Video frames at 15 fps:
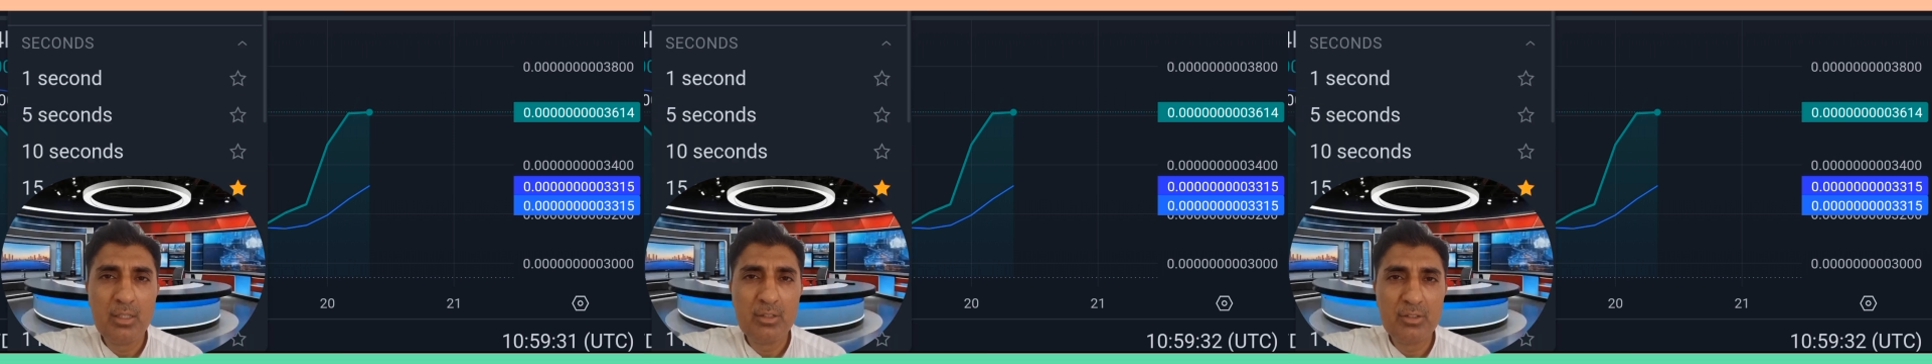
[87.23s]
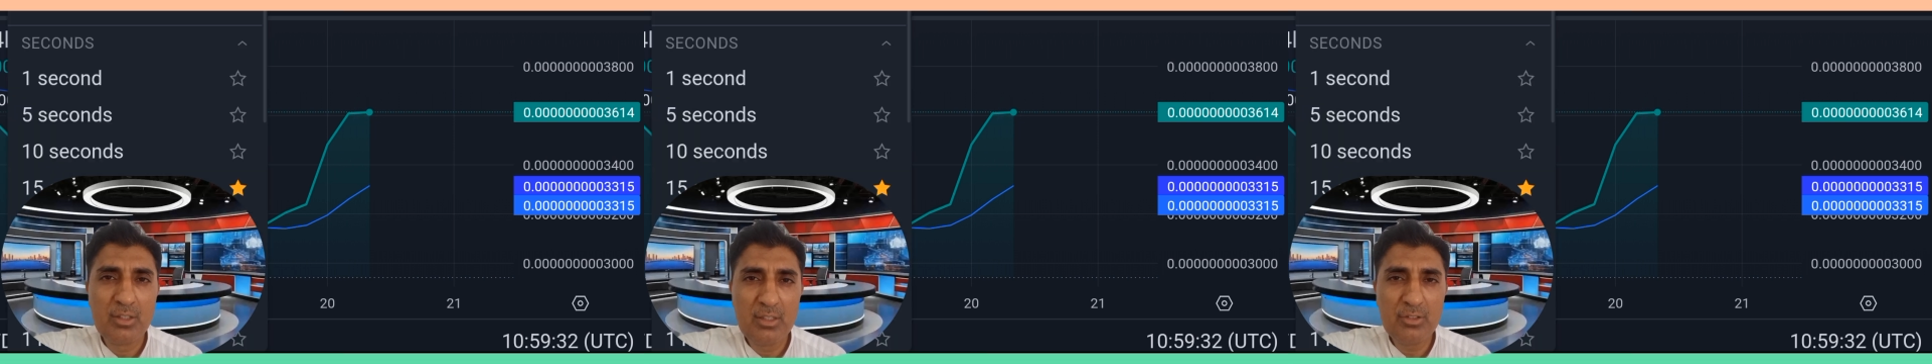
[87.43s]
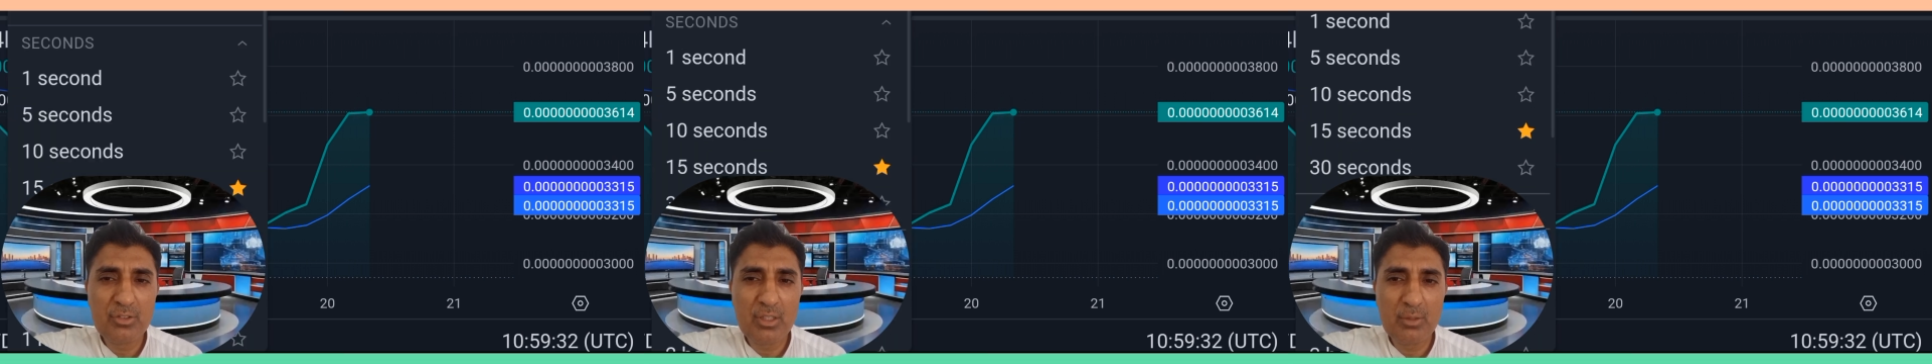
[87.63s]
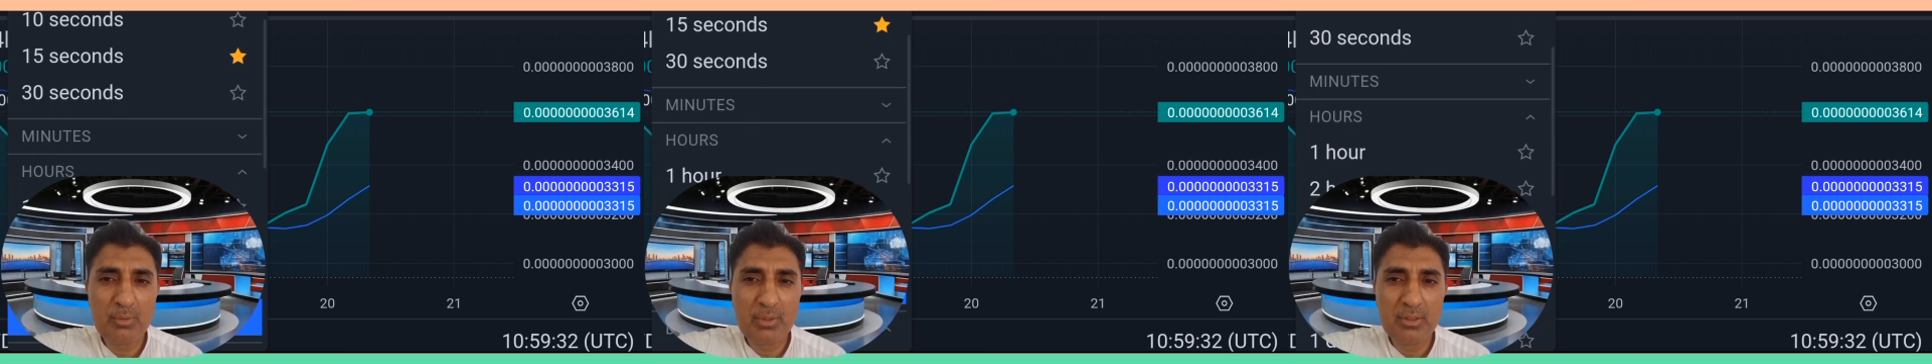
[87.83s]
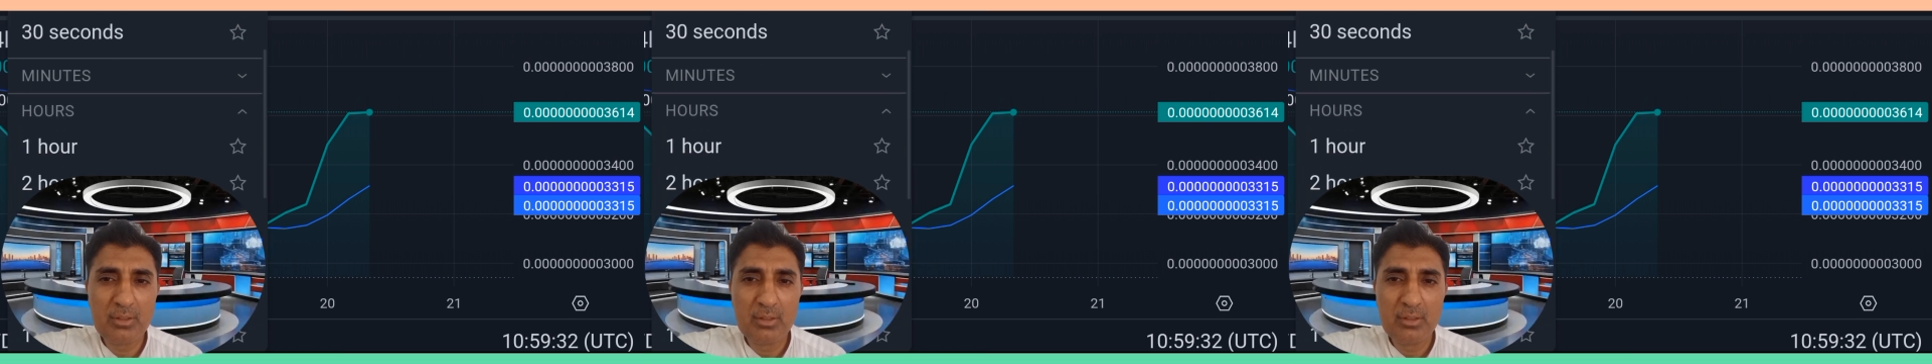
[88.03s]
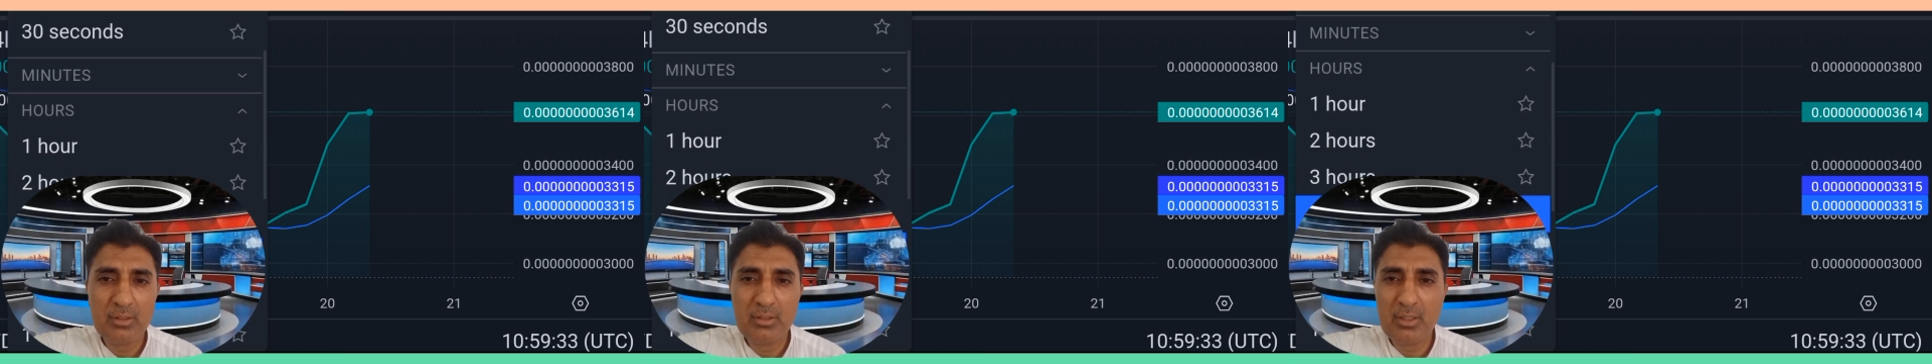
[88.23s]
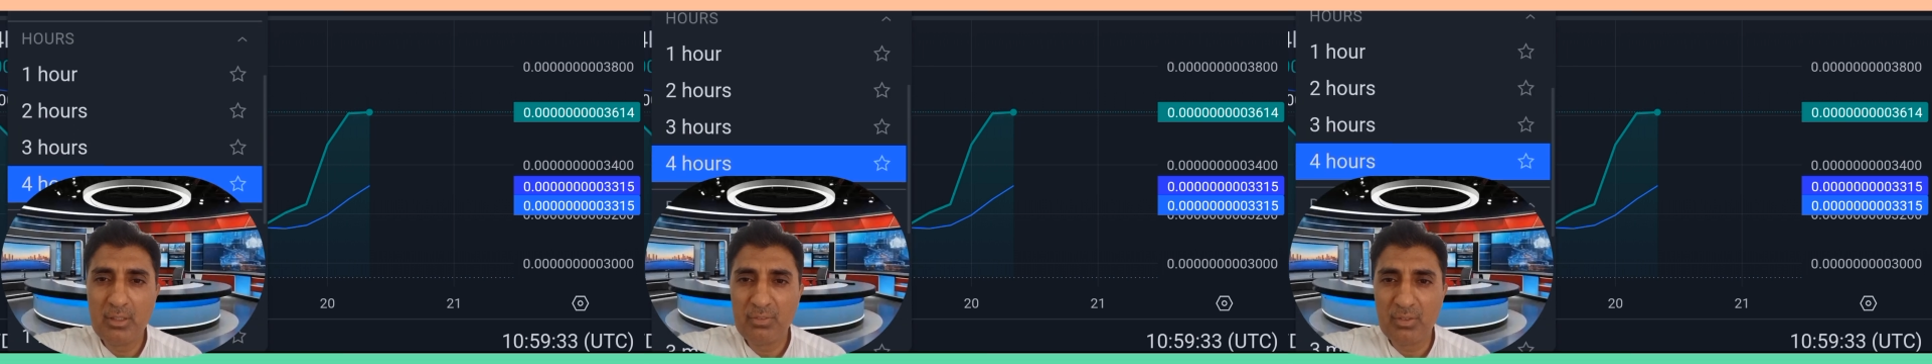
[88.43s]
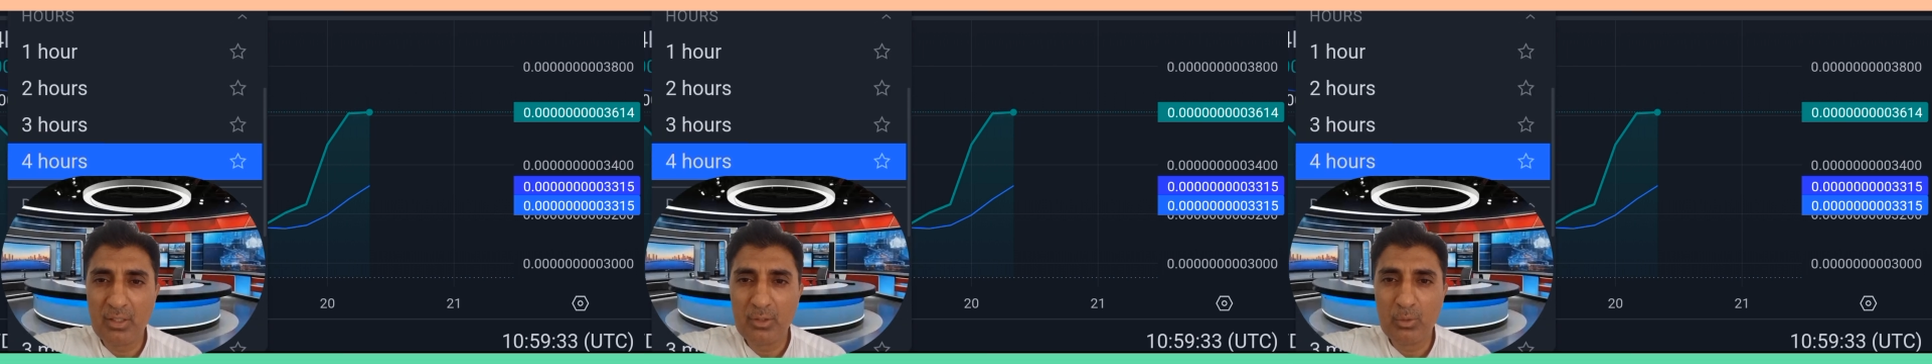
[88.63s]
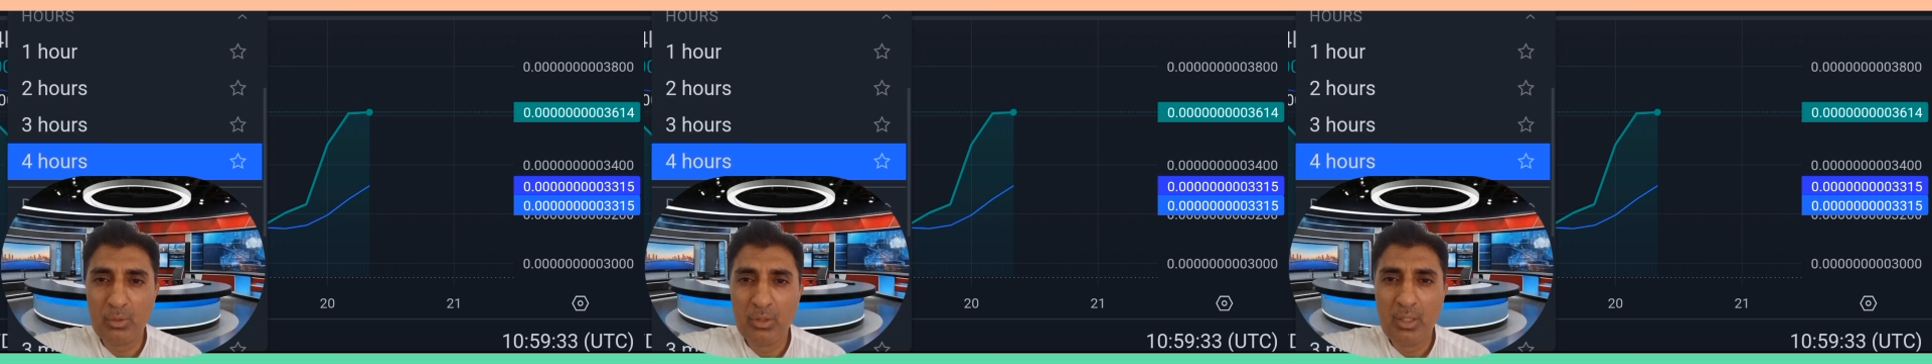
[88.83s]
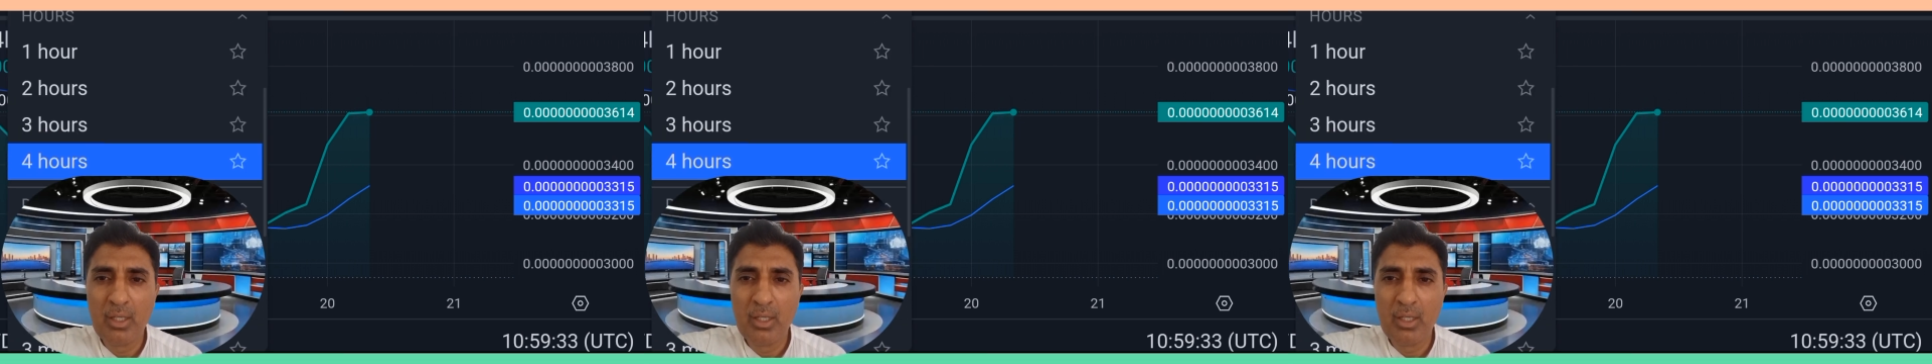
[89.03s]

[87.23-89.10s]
0.093735.